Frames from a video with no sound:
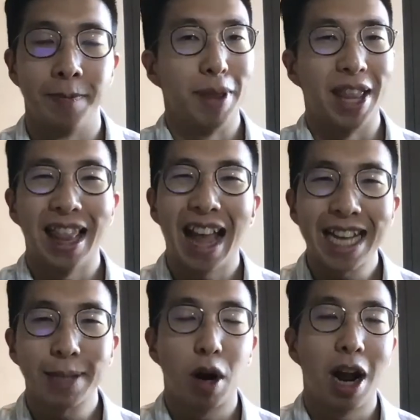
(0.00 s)
But the
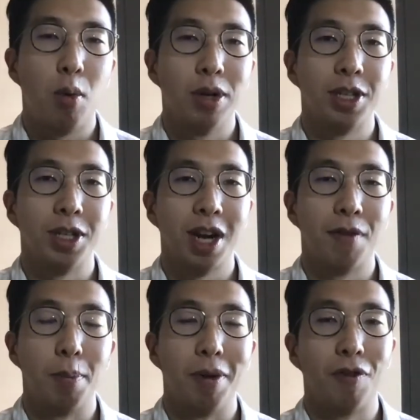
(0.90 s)
last part I wanted to
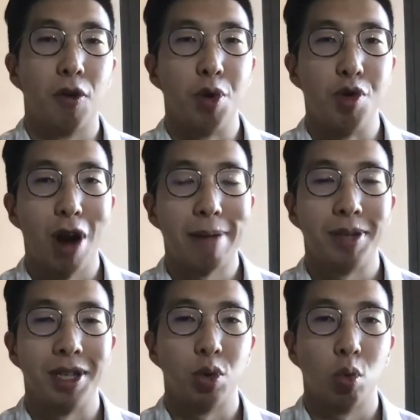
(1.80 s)
cover before we wrap
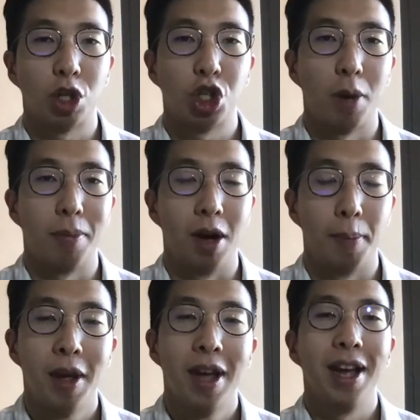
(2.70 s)
this workshop up